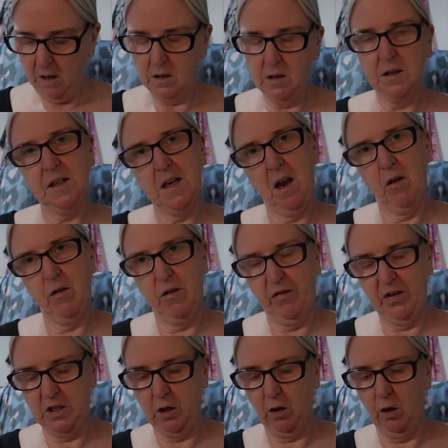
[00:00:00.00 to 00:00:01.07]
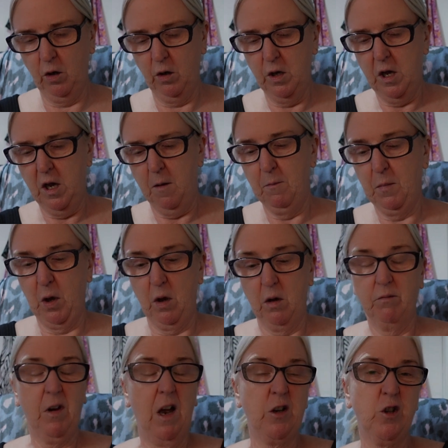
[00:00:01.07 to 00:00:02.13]
You'll see it on the video. But
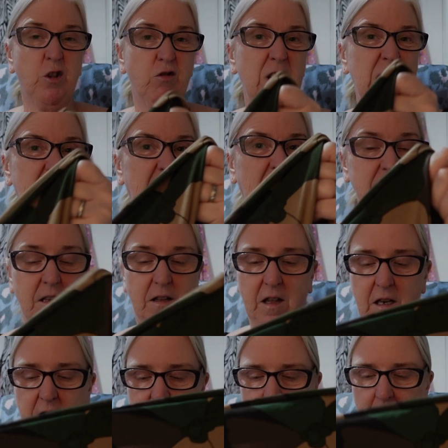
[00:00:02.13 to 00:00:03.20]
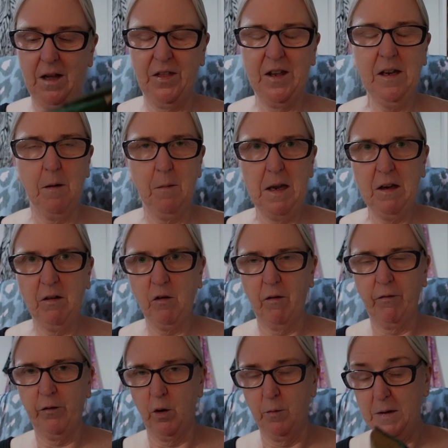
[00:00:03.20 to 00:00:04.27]
I just really liked this. I think I might have
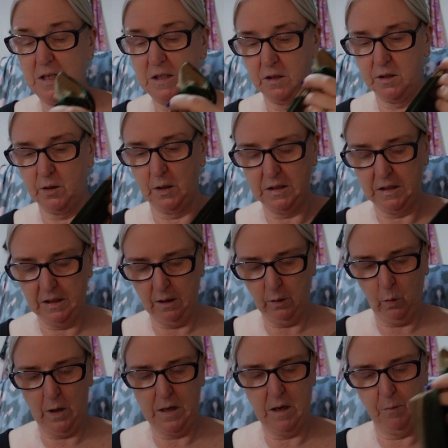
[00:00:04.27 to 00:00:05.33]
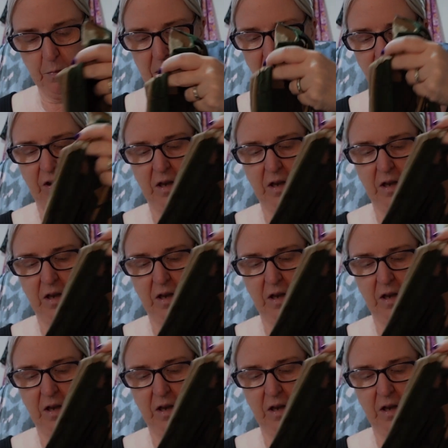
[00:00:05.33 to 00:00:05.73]
got four metres pictures so I did get quite a bit of